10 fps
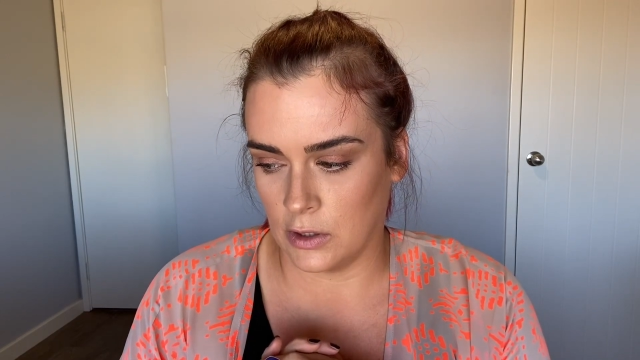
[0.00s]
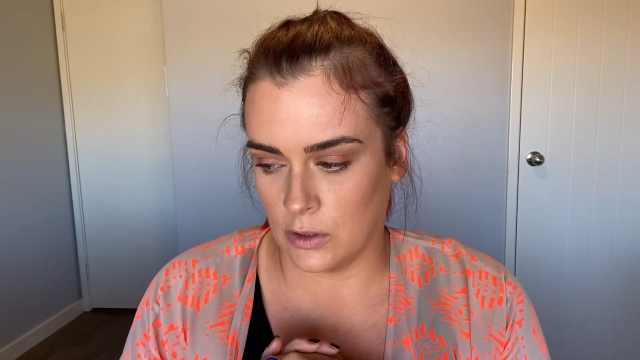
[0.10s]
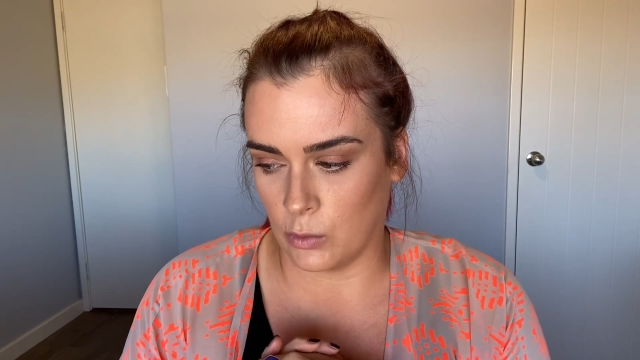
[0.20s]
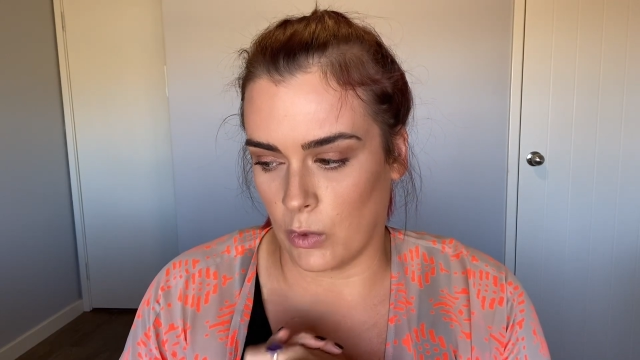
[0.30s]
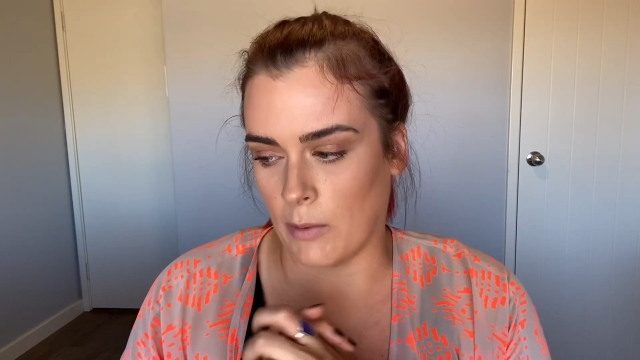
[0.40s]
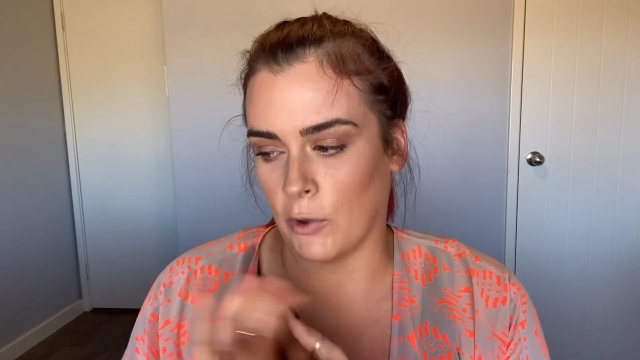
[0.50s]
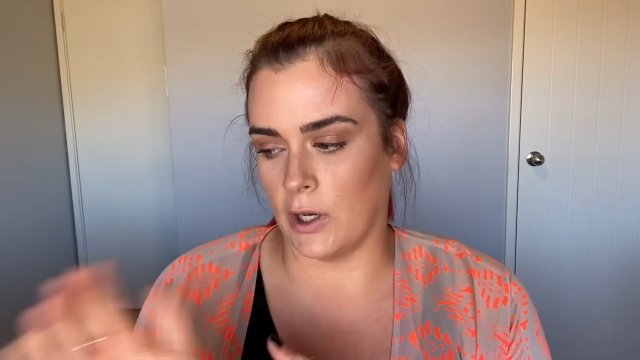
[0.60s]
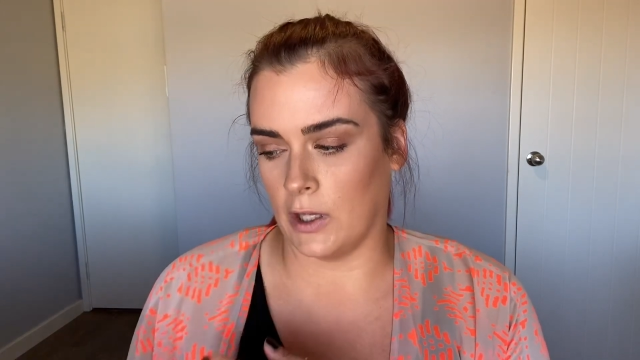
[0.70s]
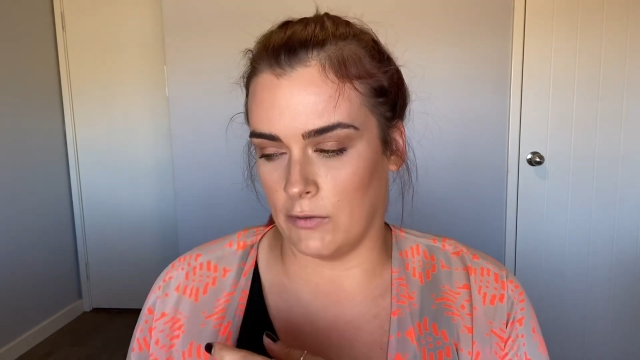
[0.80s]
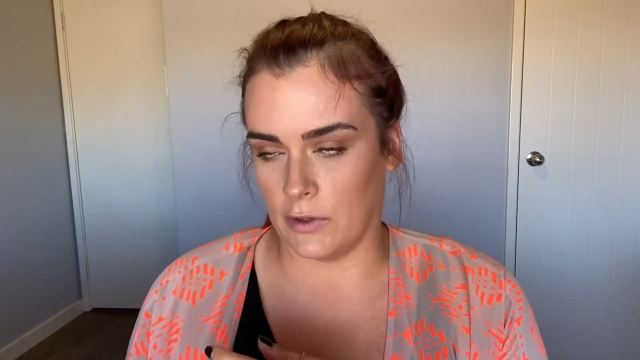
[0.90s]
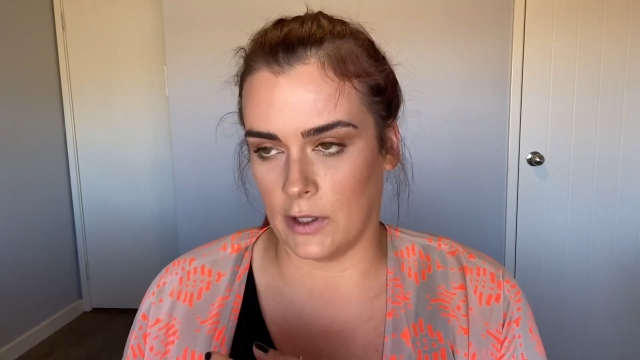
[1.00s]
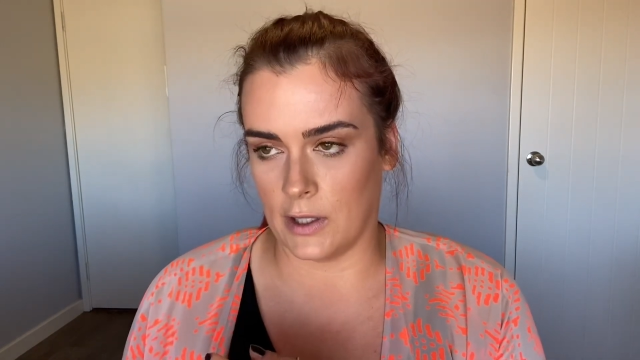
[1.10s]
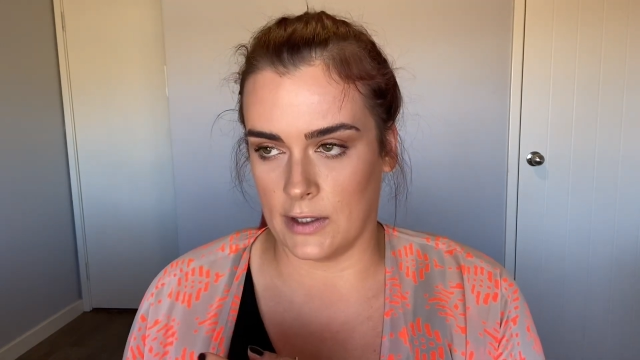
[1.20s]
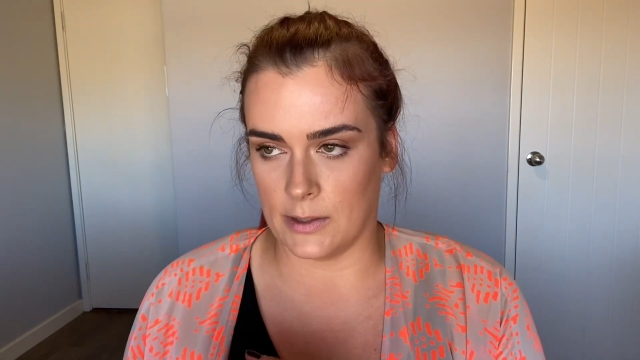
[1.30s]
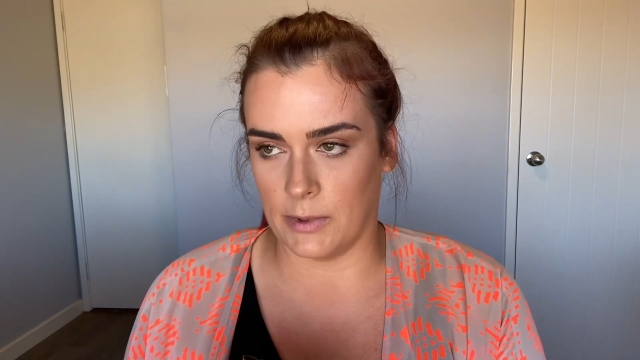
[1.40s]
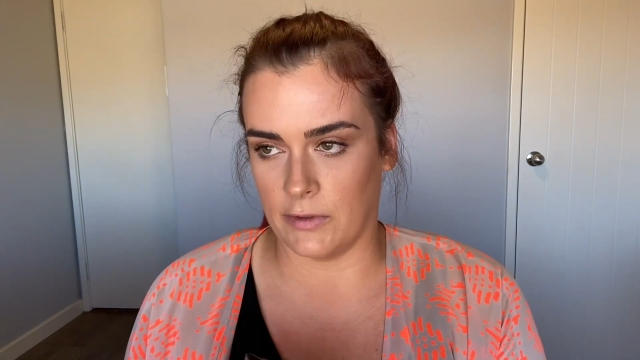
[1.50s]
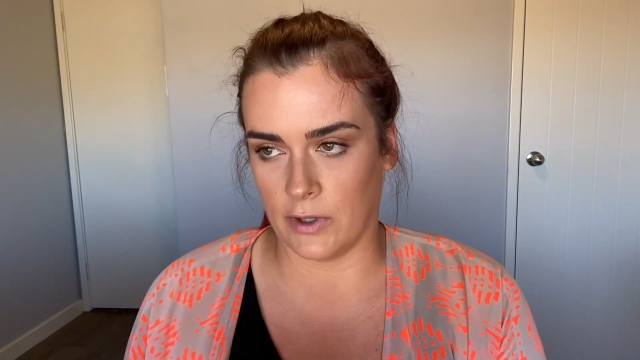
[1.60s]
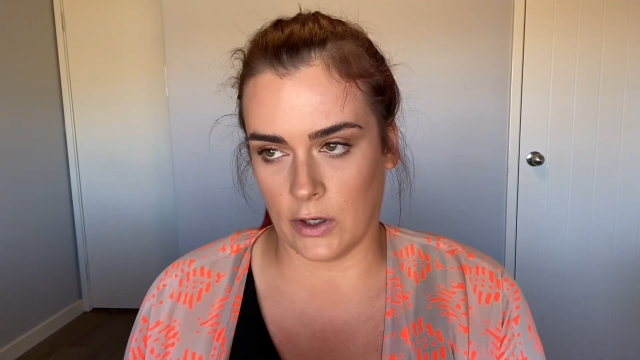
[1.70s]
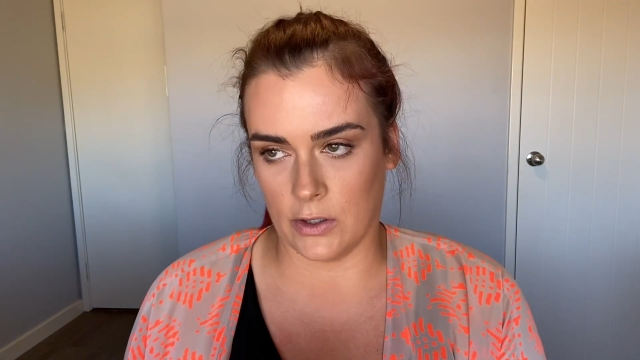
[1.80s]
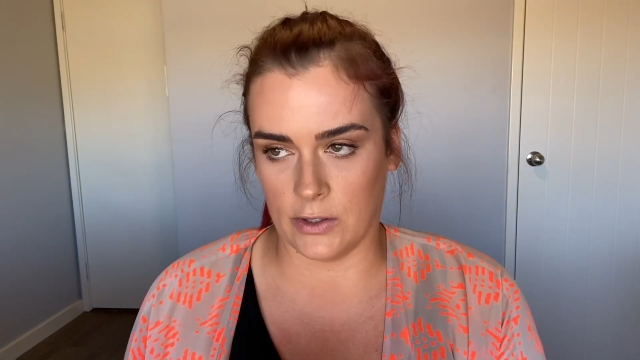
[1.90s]
well, I'm going to give you the cleanser, but if you're
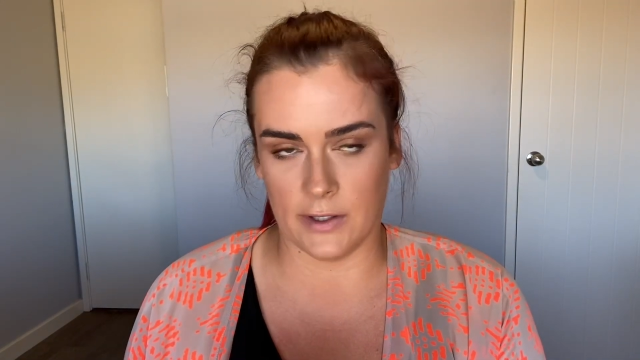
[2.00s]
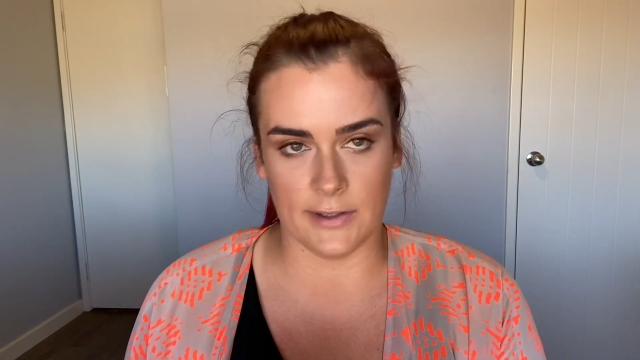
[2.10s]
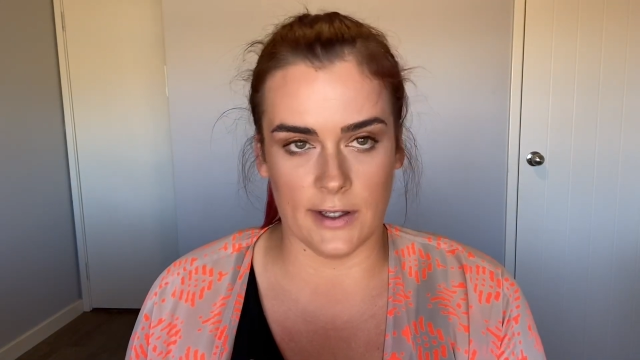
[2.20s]
going to do this at